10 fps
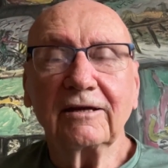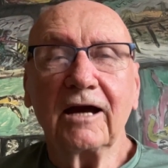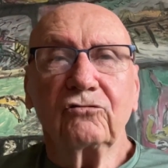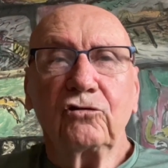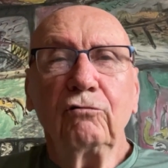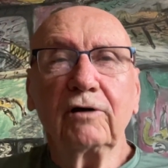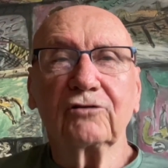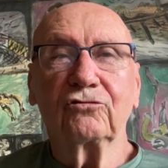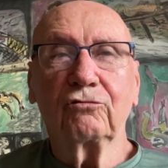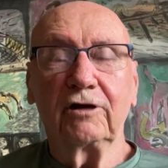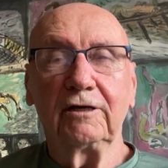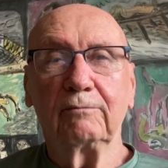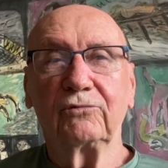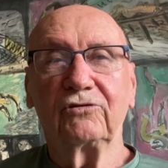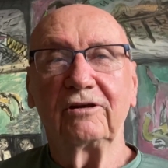got two
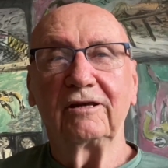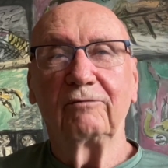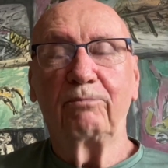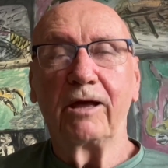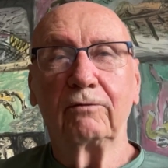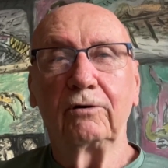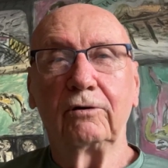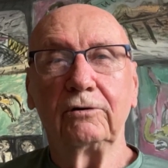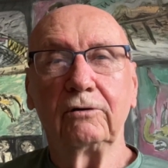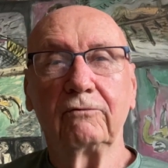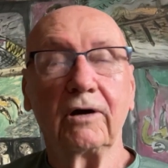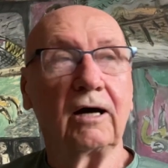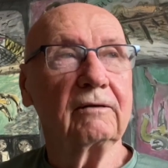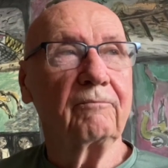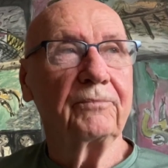extremes in Peru. You've
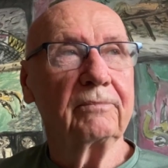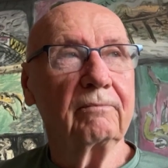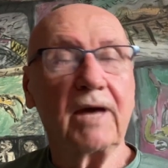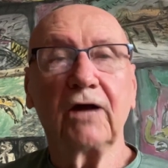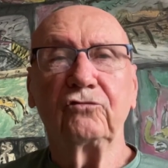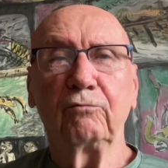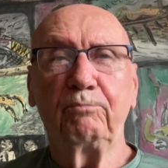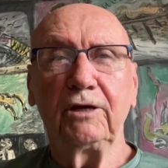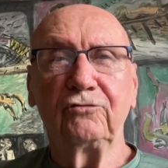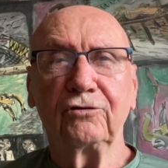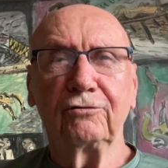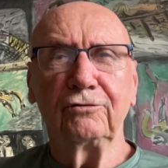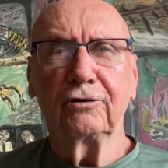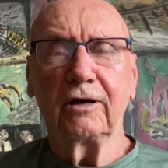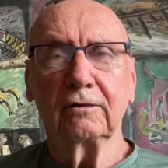got Machu Picchu,
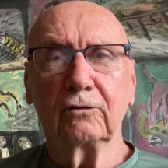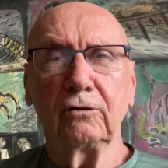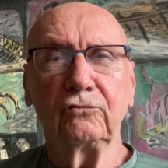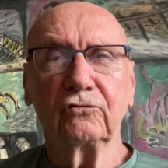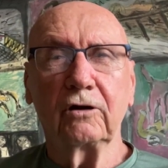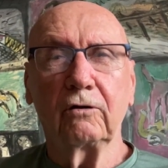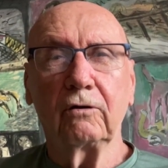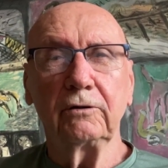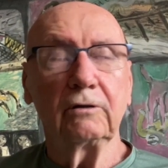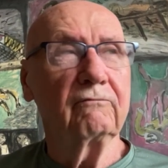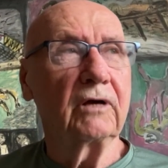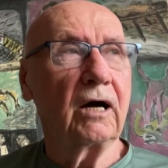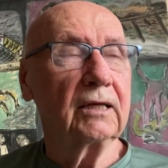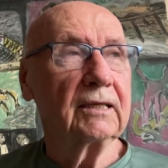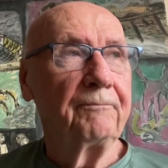you've got Cusco, you've
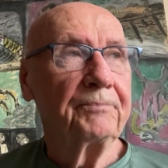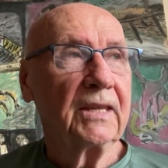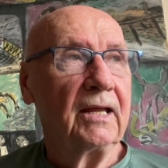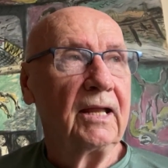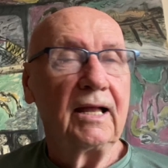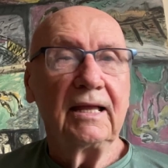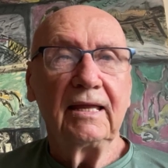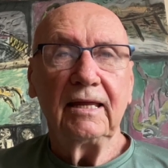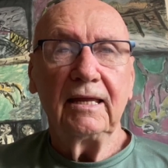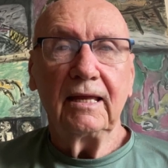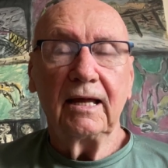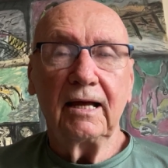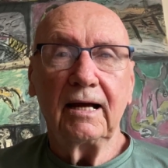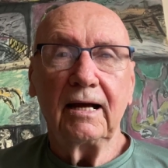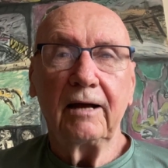got
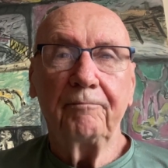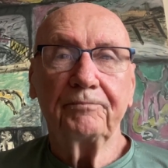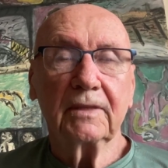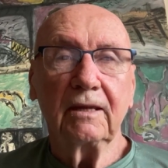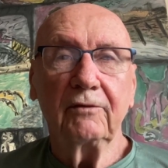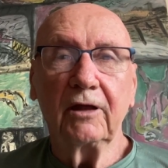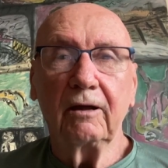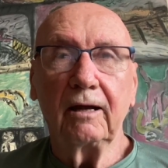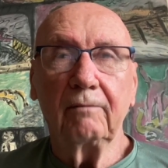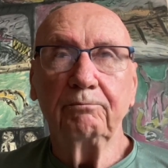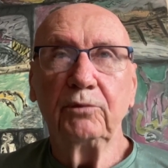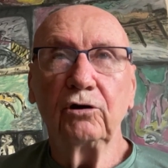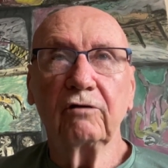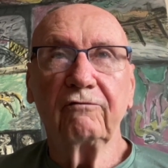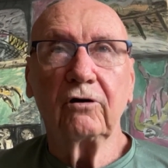the
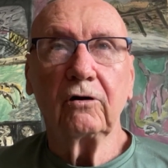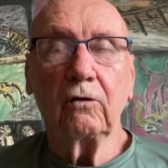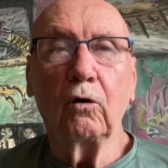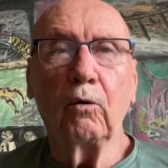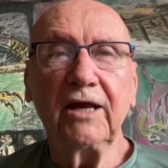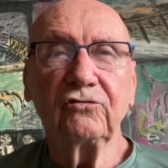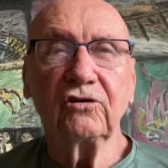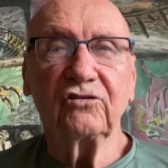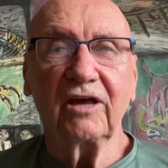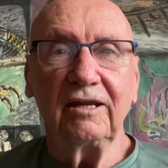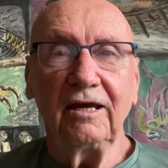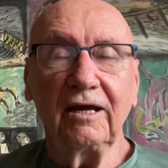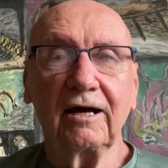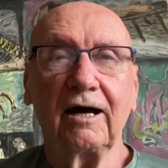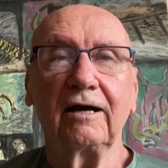beautiful oasis at
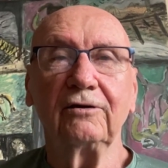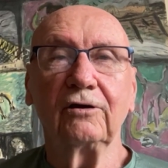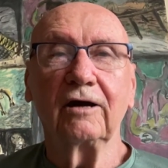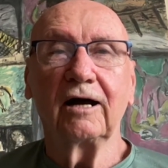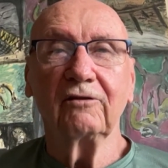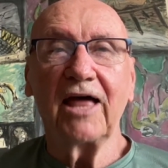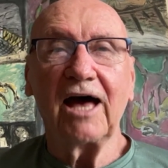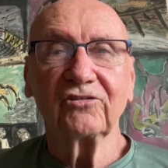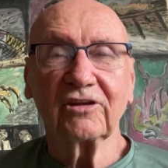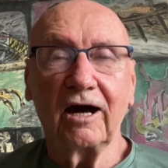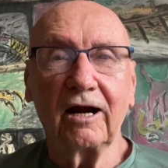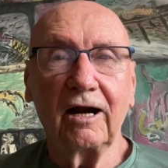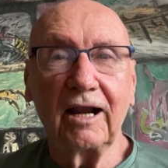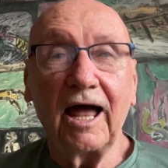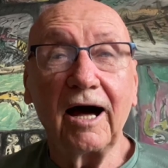Ica, you've got
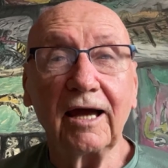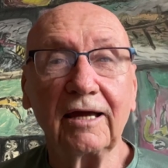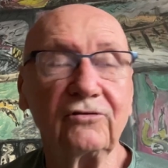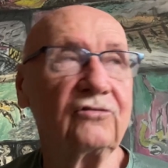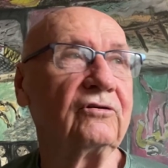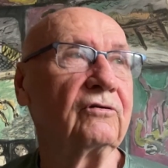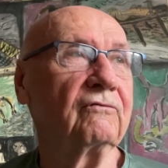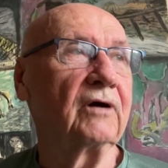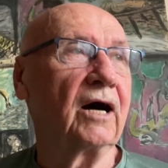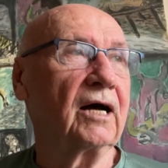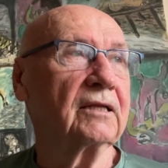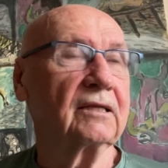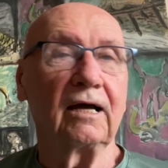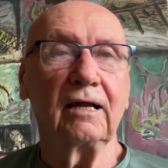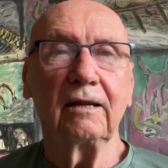NASCAR lines, you've
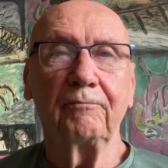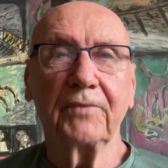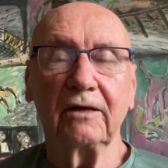got